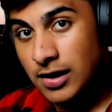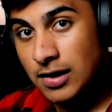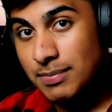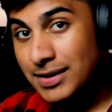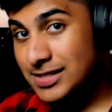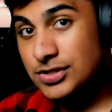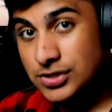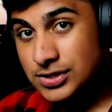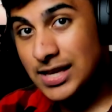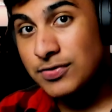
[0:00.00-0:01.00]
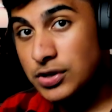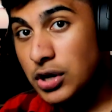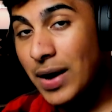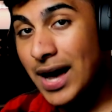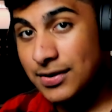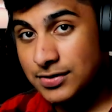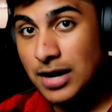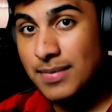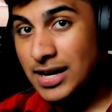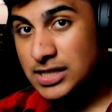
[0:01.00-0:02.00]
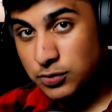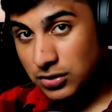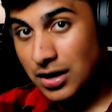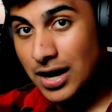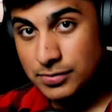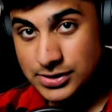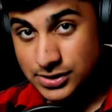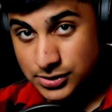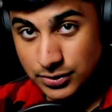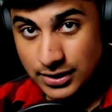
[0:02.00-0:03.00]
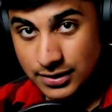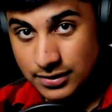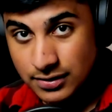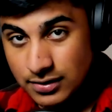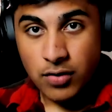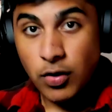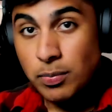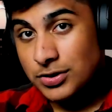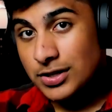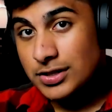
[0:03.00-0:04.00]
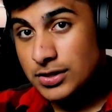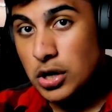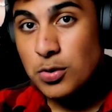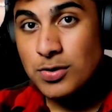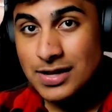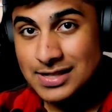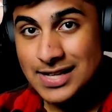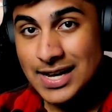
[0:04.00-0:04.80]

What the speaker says: but this is just if you know ahead of time and it's for client reasons only. One more thing to note is that